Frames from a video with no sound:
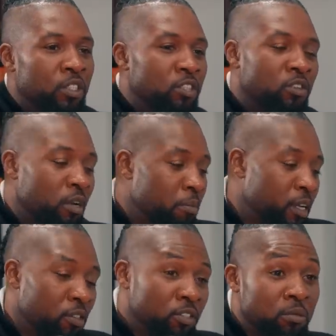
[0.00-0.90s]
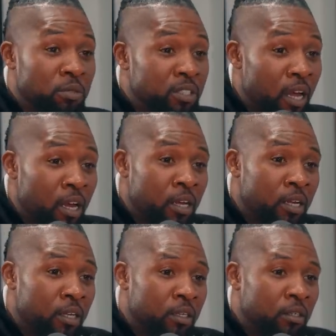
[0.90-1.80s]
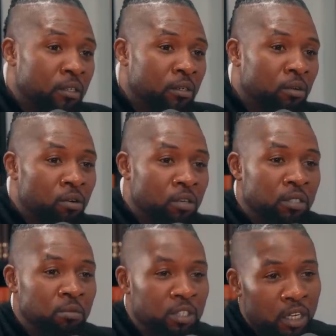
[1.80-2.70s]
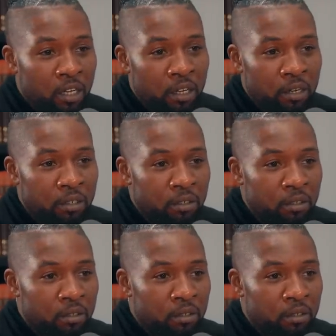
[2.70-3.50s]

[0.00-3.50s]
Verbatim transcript: which is gonna be either some steak or some chicken. You know it's